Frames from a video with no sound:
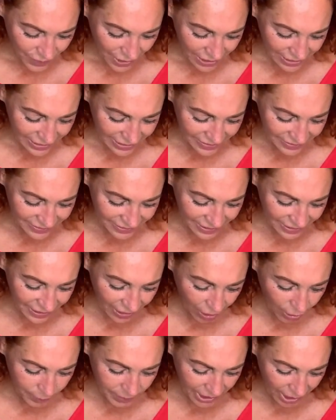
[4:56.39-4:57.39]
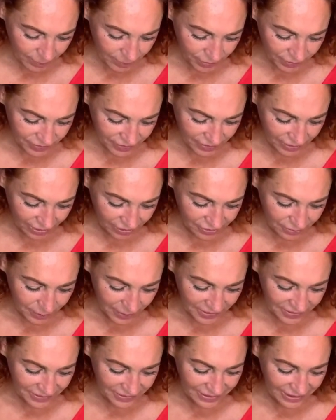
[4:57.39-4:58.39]
Lizzie, I'll be unboxing Under My
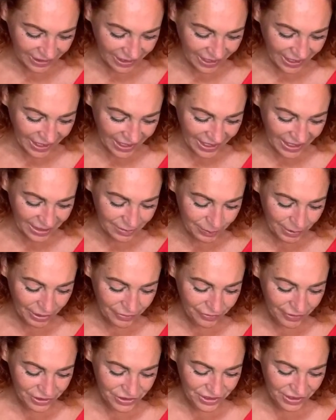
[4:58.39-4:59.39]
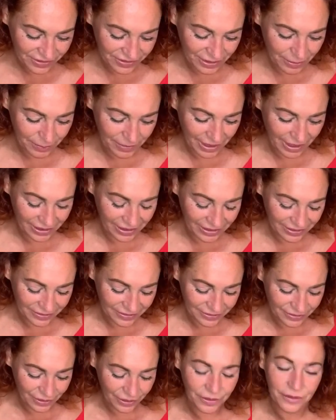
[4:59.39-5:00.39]
Skin by Francesca Bianchi
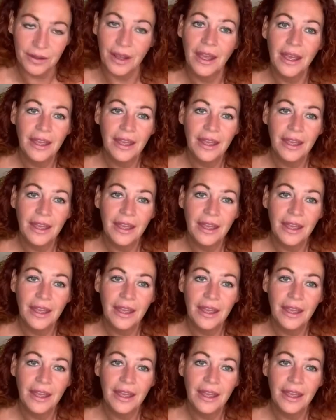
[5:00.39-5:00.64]
soon.